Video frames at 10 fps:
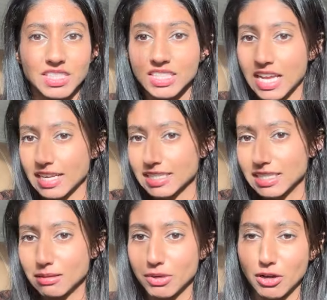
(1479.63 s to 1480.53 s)

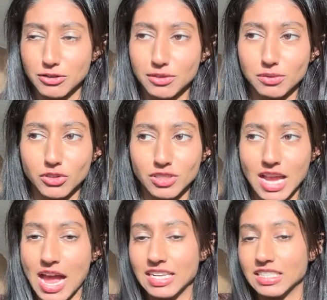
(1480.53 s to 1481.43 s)
sexy, but also just
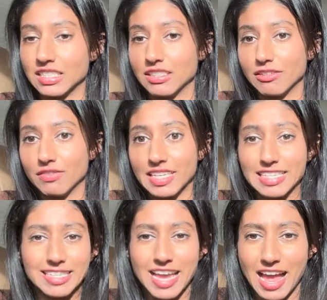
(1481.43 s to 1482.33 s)
kind of
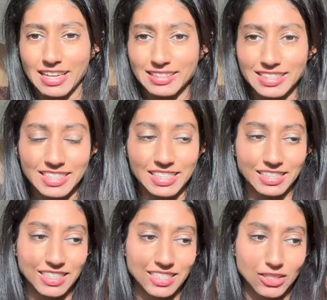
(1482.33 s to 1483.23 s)
intense
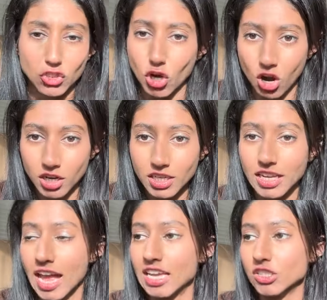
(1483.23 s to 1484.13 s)
and dark.
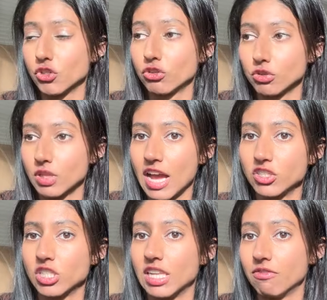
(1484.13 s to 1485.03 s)
And through that,
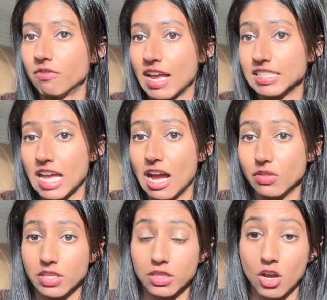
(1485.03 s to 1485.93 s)
she then finds out
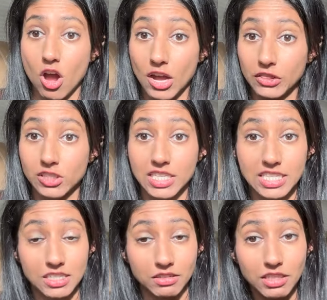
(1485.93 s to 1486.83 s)
that the author is
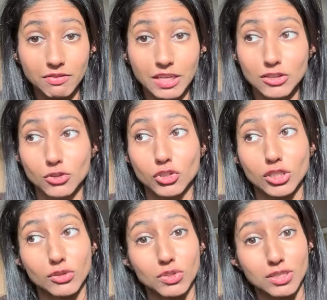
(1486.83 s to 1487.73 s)
still living. So she
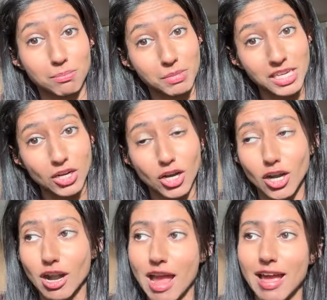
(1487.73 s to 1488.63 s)
goes to meet
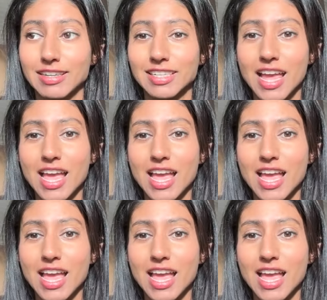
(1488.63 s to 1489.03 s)
her, and